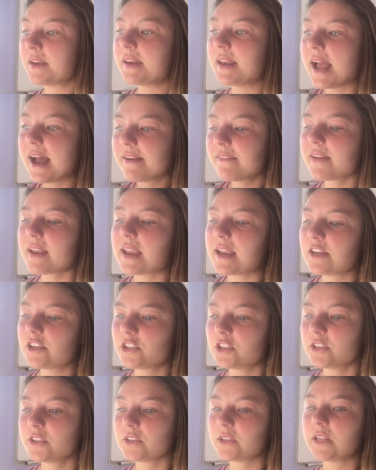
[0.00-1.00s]
and
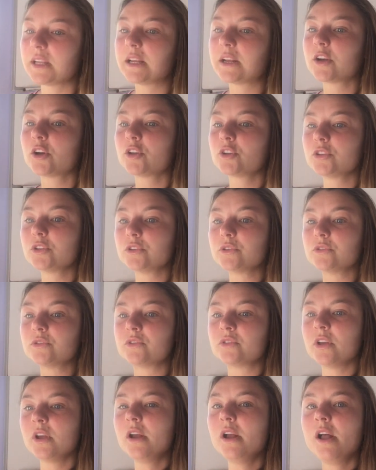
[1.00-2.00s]
navigation
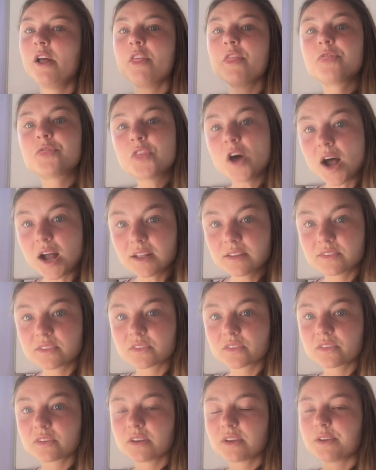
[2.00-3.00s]
includes
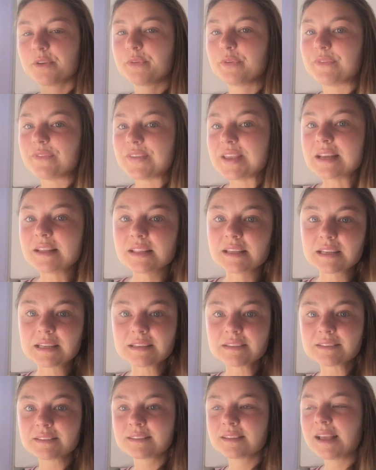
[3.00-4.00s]
thoughts,
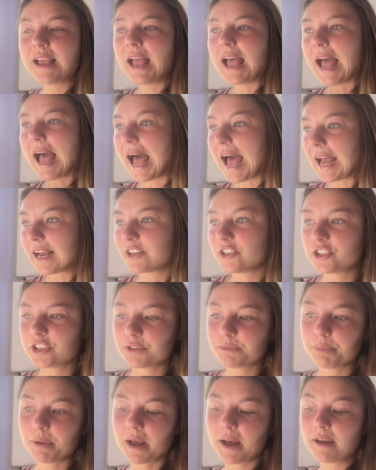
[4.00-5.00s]
feelings,
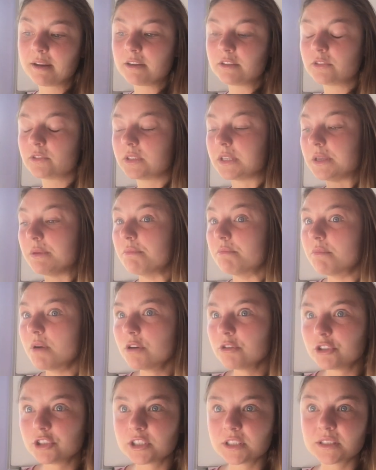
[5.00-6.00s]
action patterns,
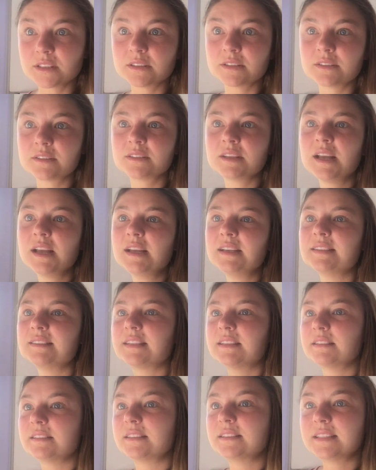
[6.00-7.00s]
emotions,
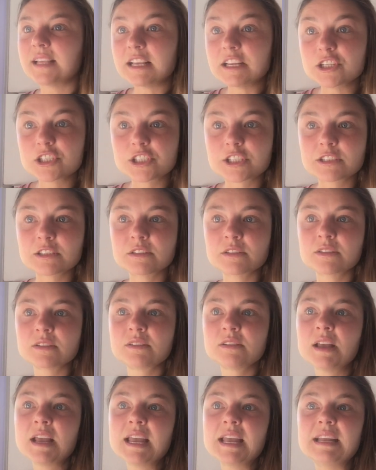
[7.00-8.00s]

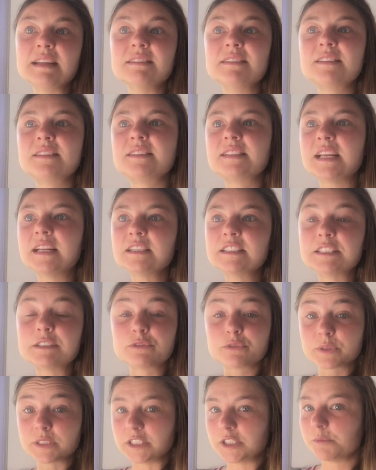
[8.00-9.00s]
sensations,
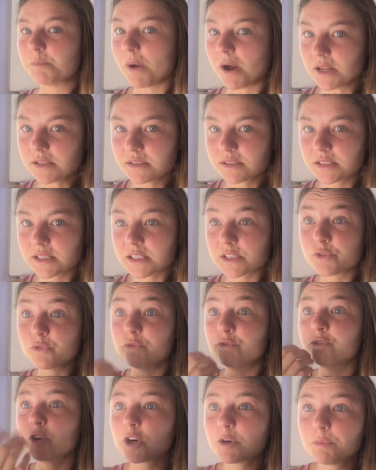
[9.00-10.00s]
instinctive responses,
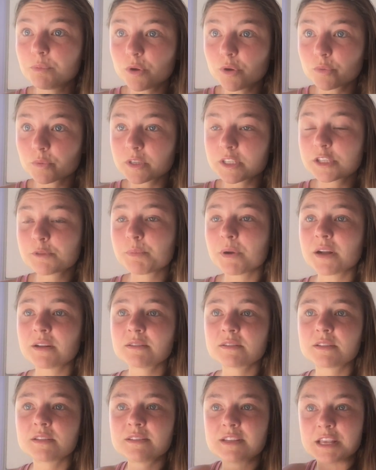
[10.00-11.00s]
verbal
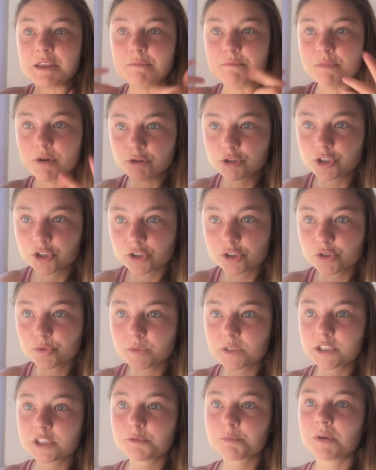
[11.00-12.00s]
responses, emotional
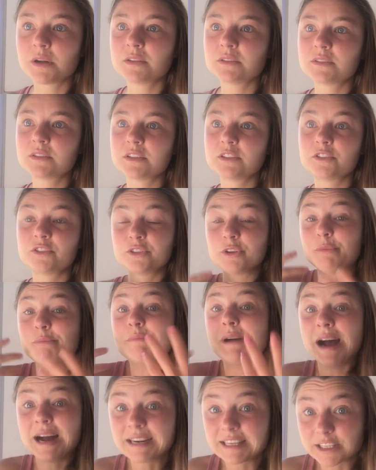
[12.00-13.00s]
responses,
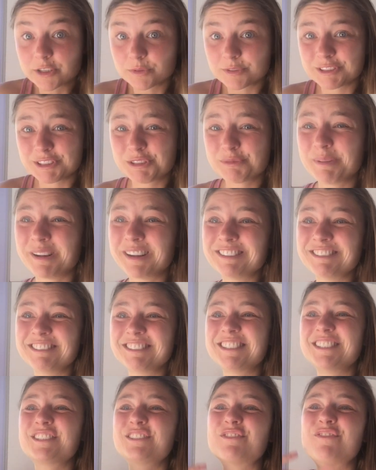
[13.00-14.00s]
somatic
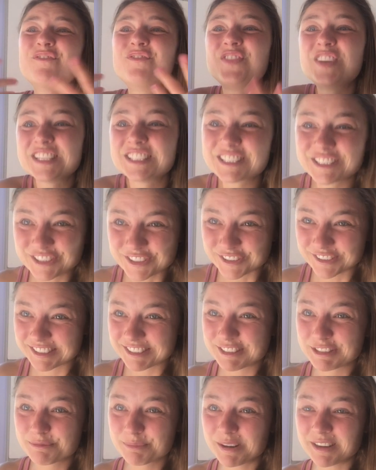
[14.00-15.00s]
responses, physical
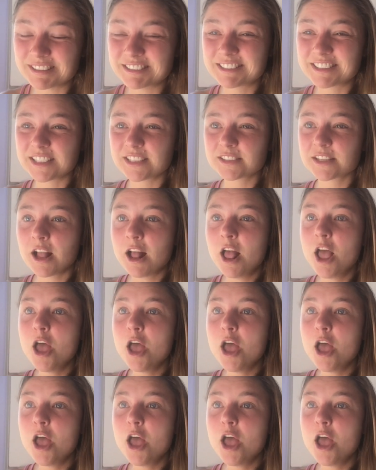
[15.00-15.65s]
responses,